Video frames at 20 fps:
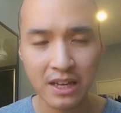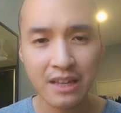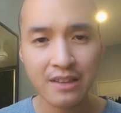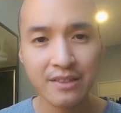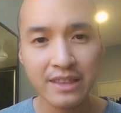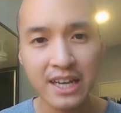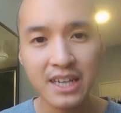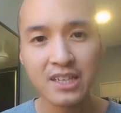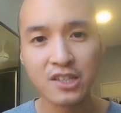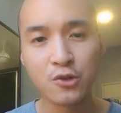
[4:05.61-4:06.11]

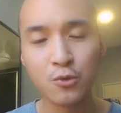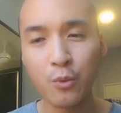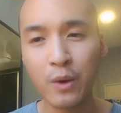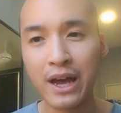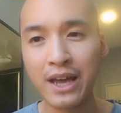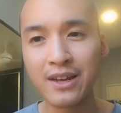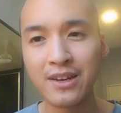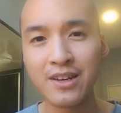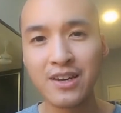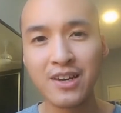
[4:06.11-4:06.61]
that is
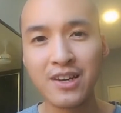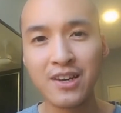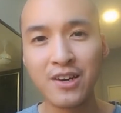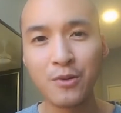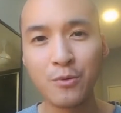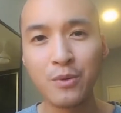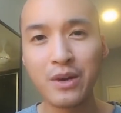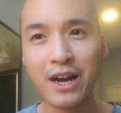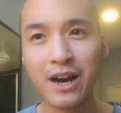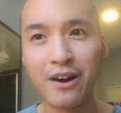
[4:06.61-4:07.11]
when
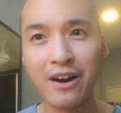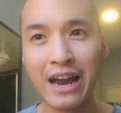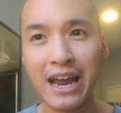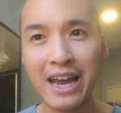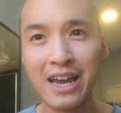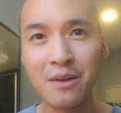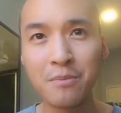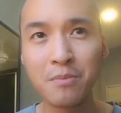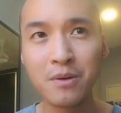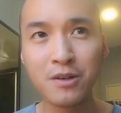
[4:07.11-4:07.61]
we are
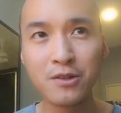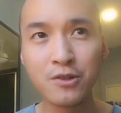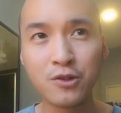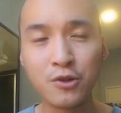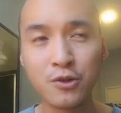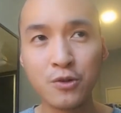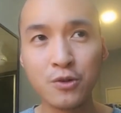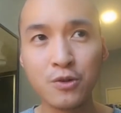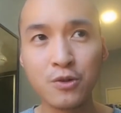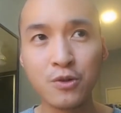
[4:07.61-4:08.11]
able
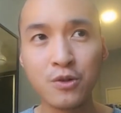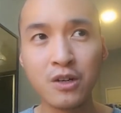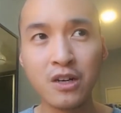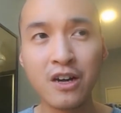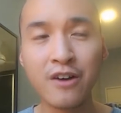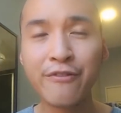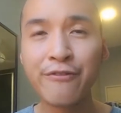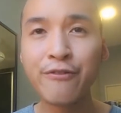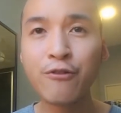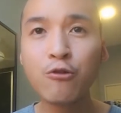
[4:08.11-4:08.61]
to
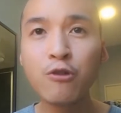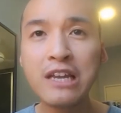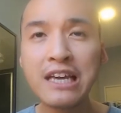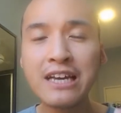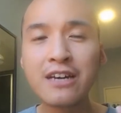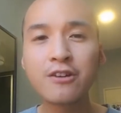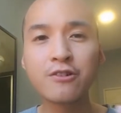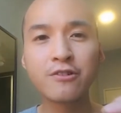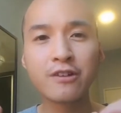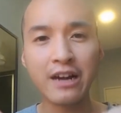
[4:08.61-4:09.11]
fully
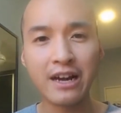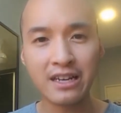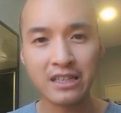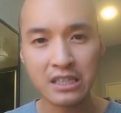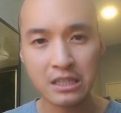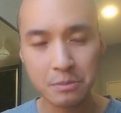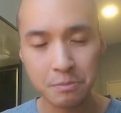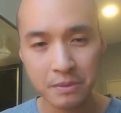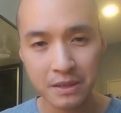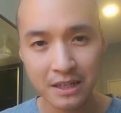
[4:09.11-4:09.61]

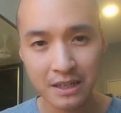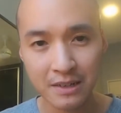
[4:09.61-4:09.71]
grasp